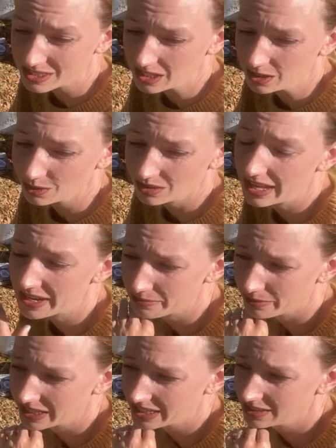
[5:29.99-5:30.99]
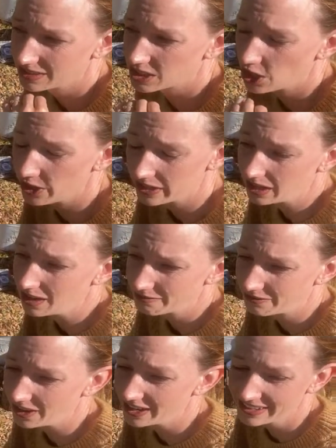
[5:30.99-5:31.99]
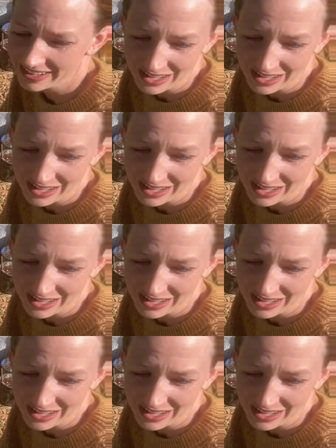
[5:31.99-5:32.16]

So a lot of money starting up front.